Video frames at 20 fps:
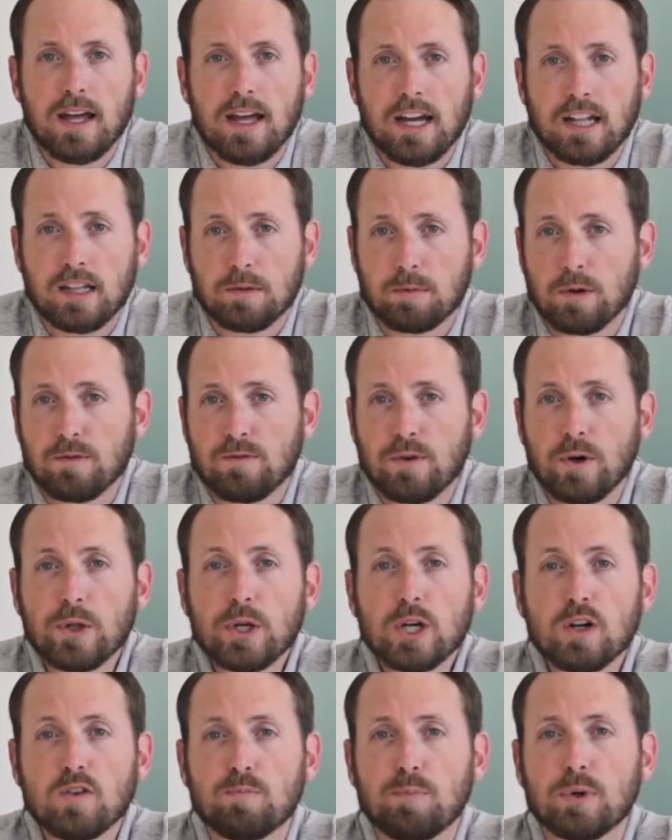And the
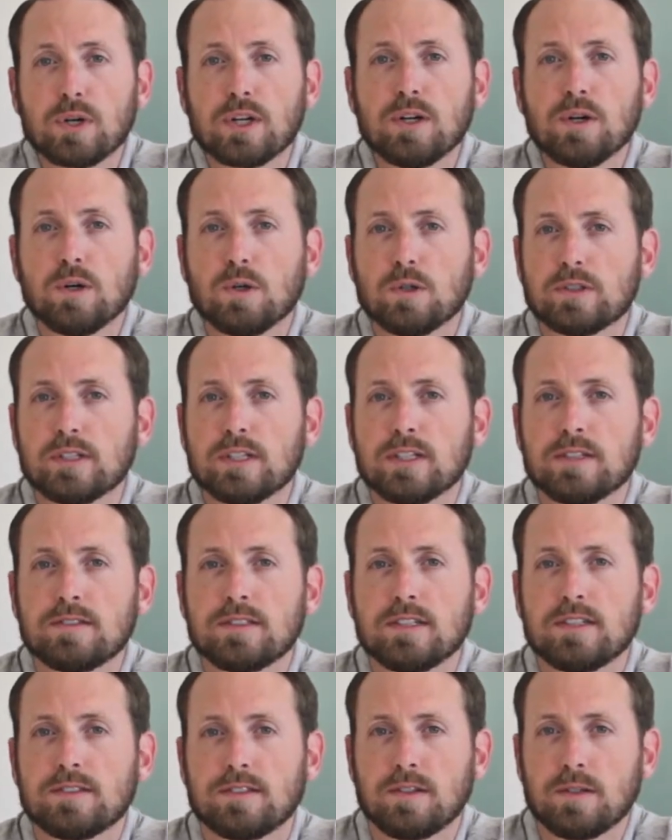portfolio of Booking Holdings
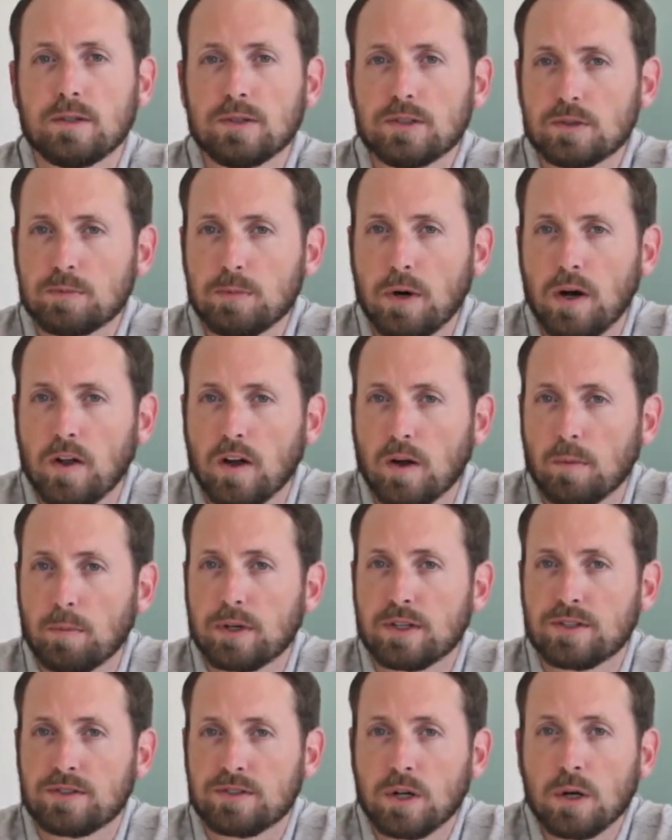is a little smaller,
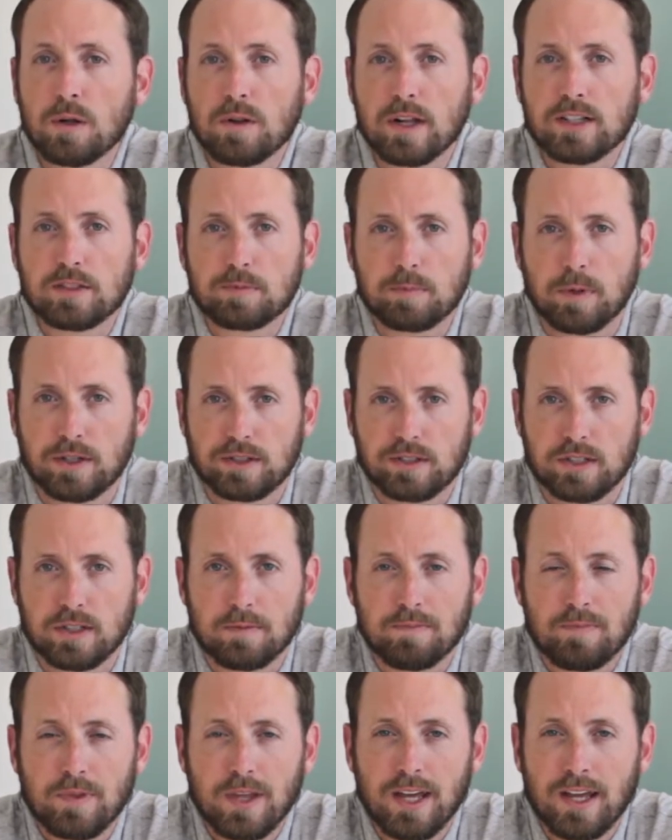but is no less punchy,
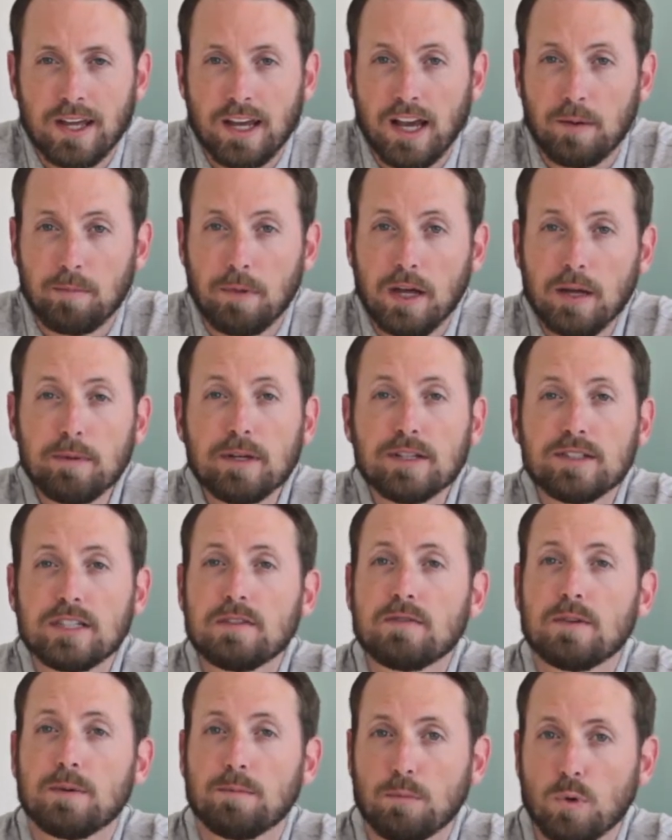and maybe is
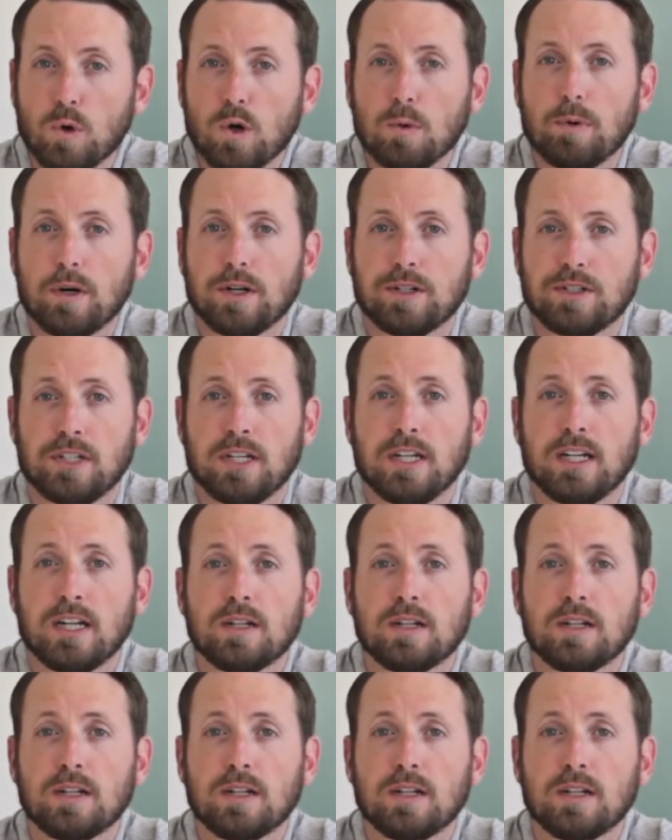even more punchy, and